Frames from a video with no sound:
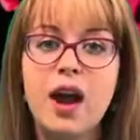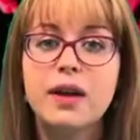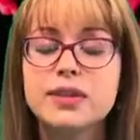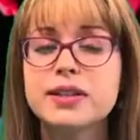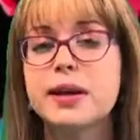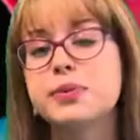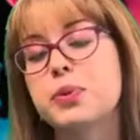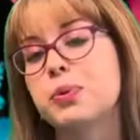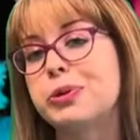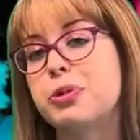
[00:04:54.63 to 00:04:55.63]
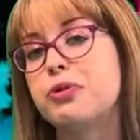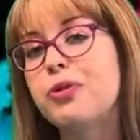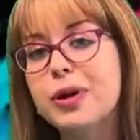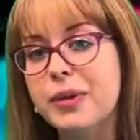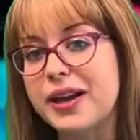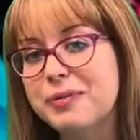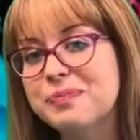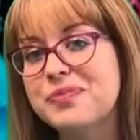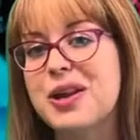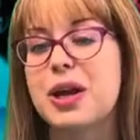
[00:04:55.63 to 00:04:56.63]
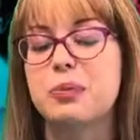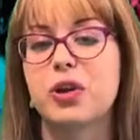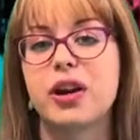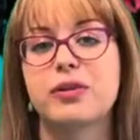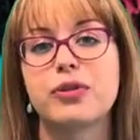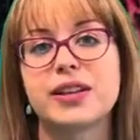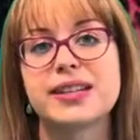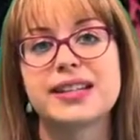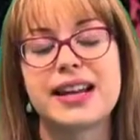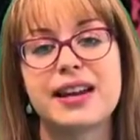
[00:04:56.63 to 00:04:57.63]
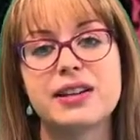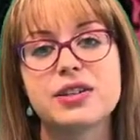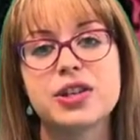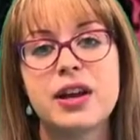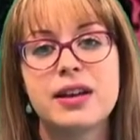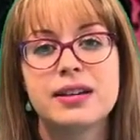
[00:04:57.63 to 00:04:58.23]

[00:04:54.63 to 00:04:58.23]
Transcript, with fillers: Oftentimes when we're performing and we're on front stage,